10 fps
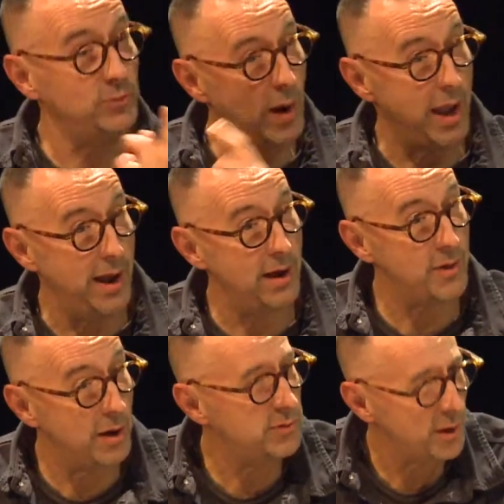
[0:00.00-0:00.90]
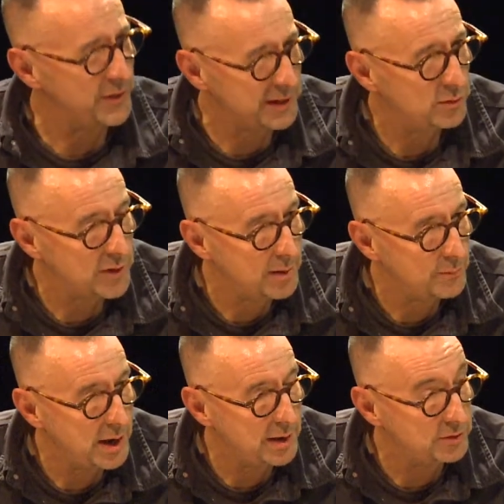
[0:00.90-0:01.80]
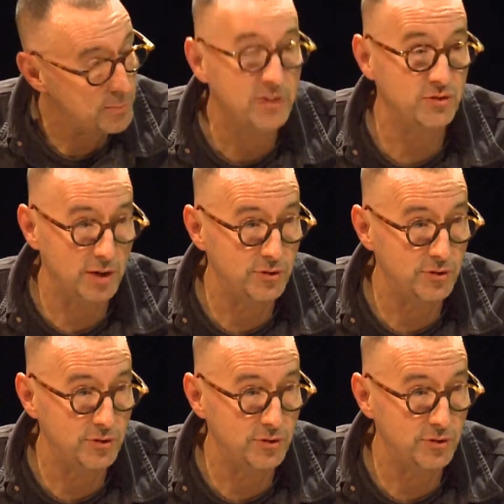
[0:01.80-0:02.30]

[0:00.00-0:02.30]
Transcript: where, I think it's my structure,